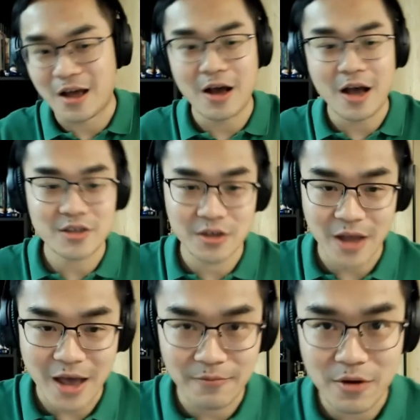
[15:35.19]
asked
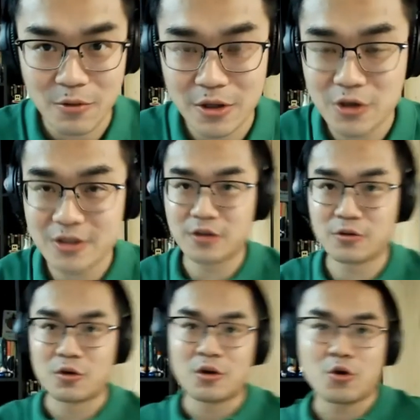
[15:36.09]
and very
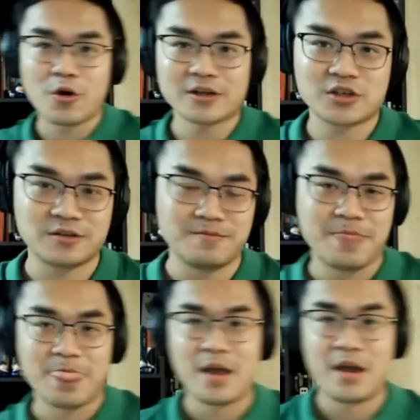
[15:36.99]
interesting question.
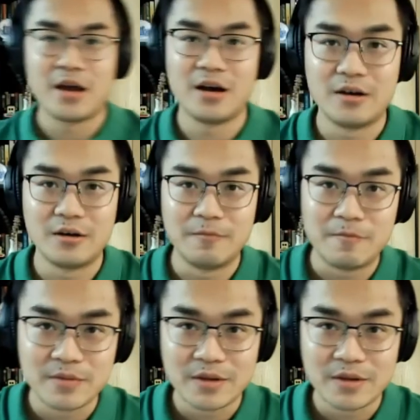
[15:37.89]
Um,